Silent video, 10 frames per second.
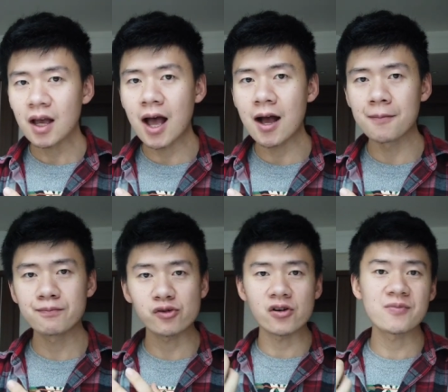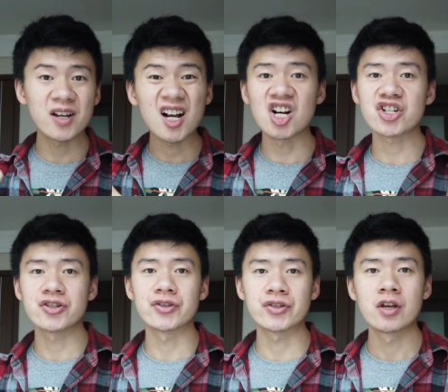uh, programming
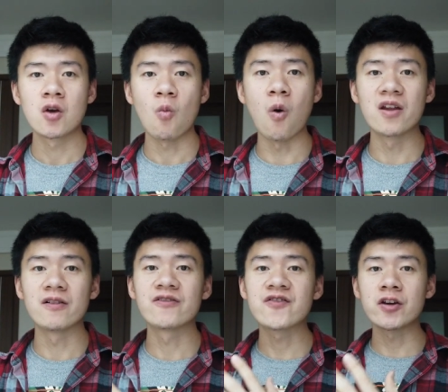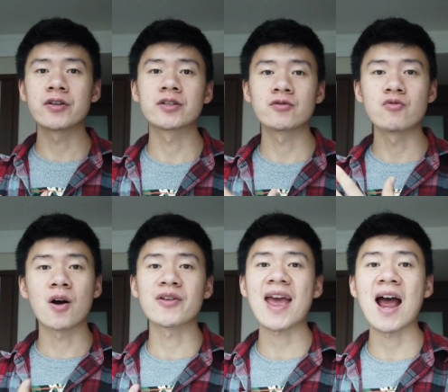consciousness, what feelings you
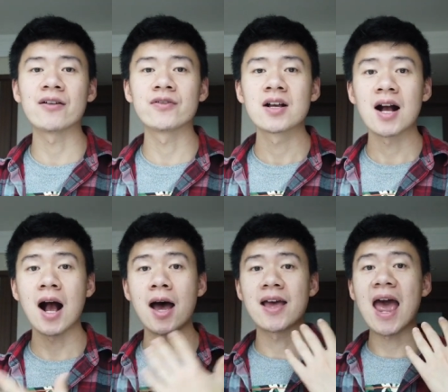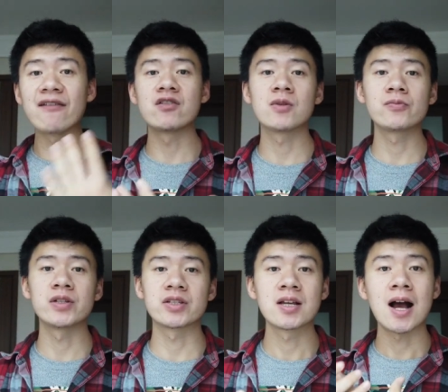want to have at every
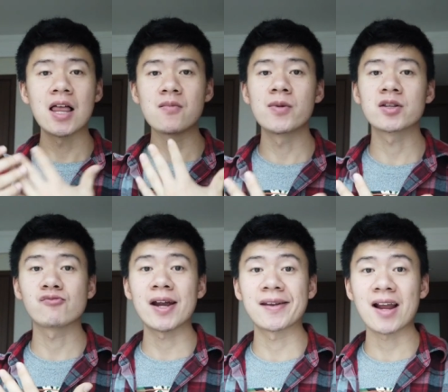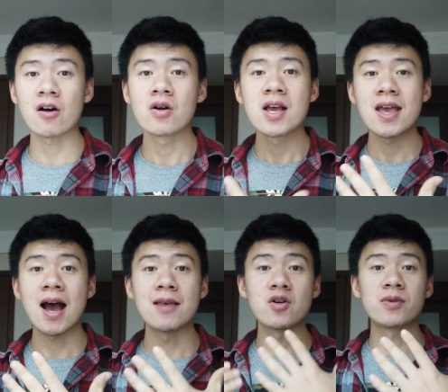moment, at the moments right now,
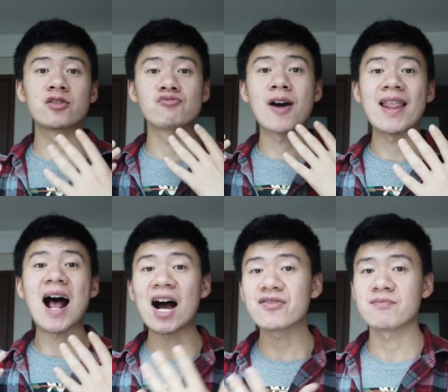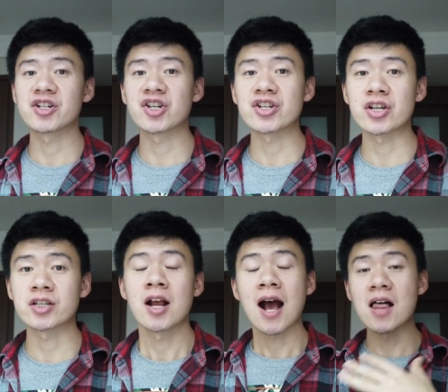at the moments right after
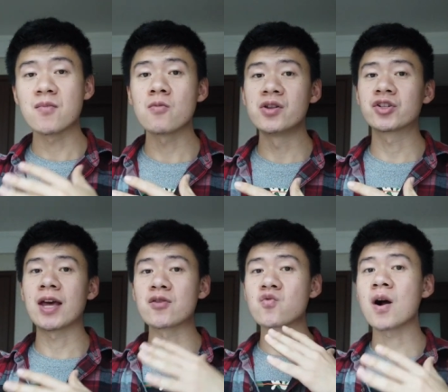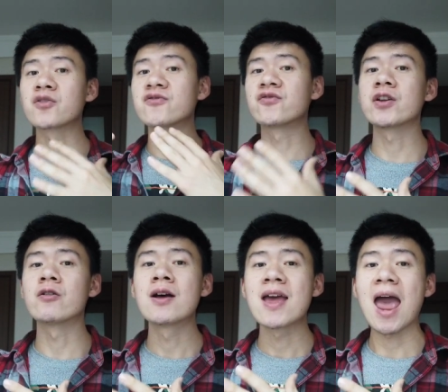meditations, at moments that you want to
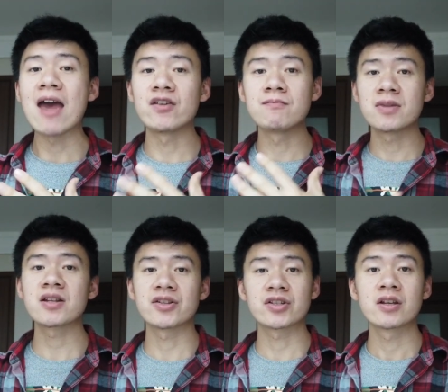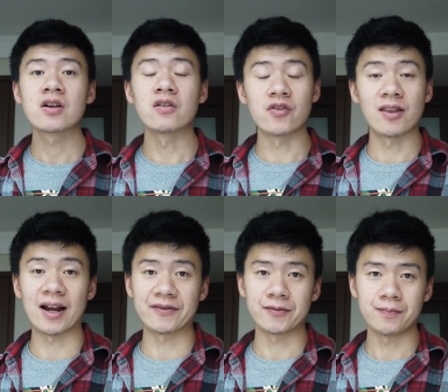feel every minute of your life.